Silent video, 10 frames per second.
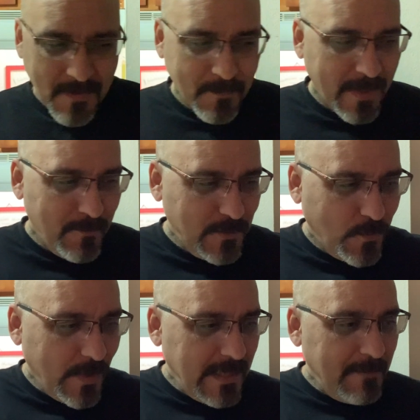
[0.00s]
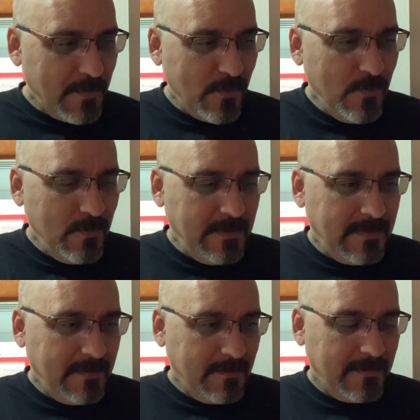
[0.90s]
But he was one of them dudes
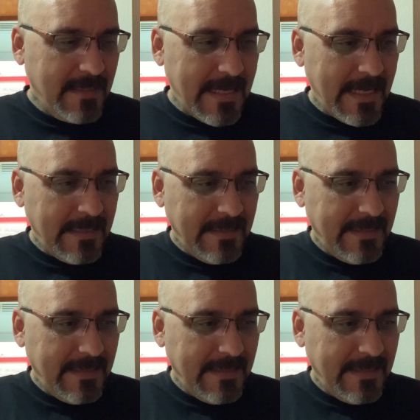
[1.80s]
that